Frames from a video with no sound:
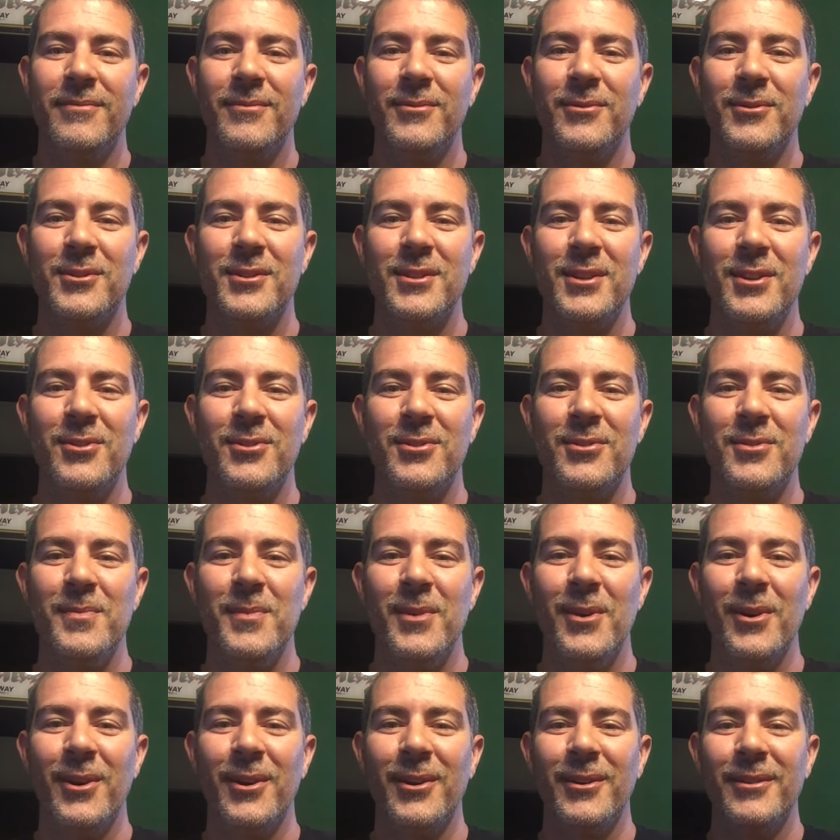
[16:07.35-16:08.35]
We'll see you
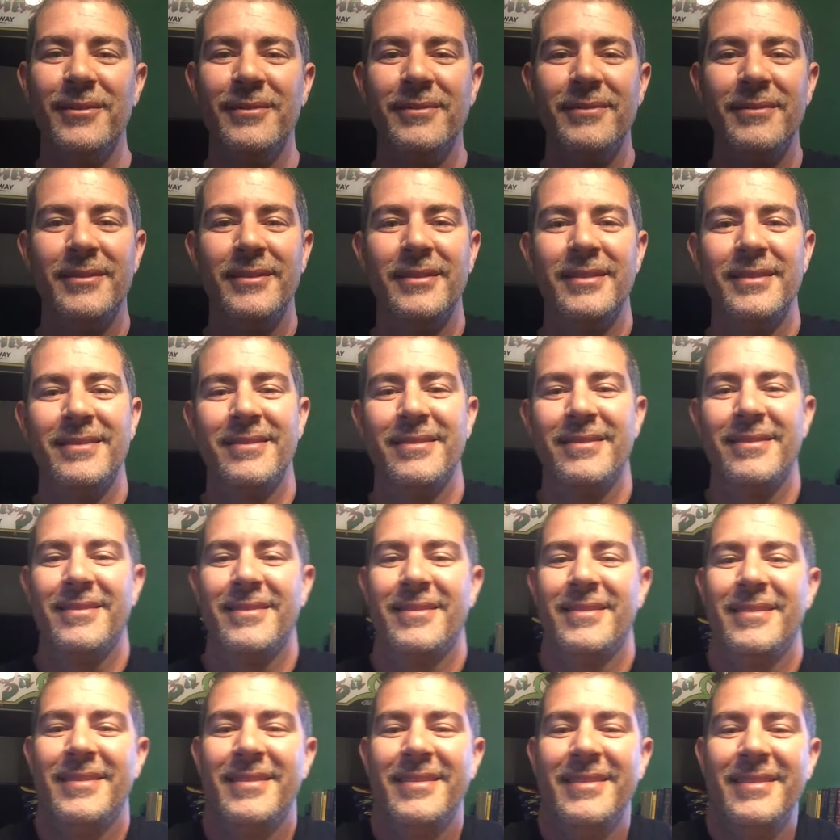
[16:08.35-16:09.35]
tomorrow.
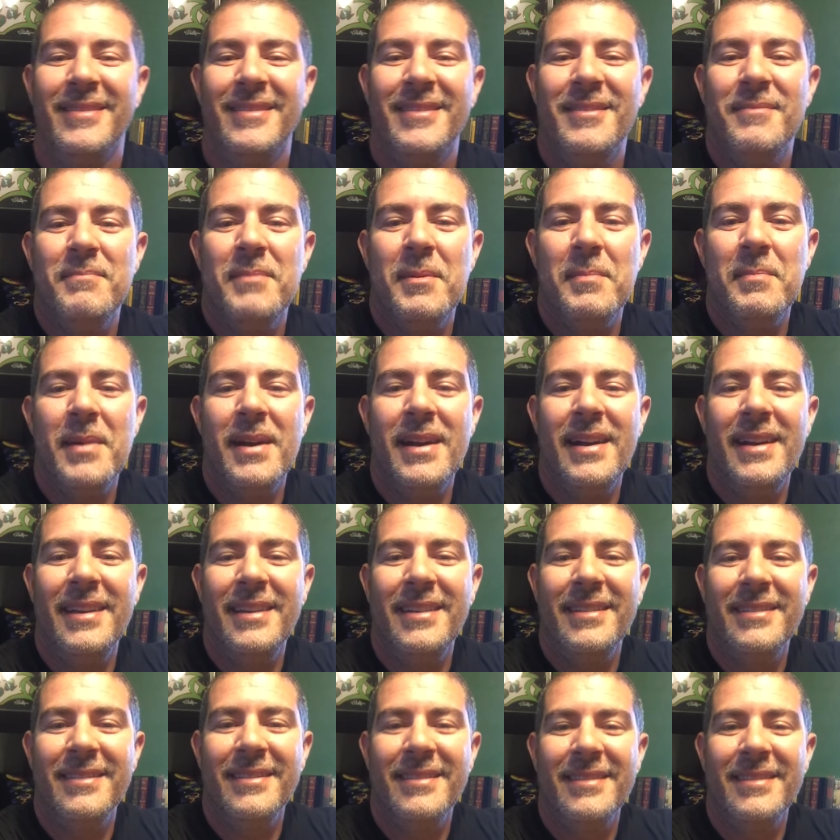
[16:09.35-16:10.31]
Bye-bye.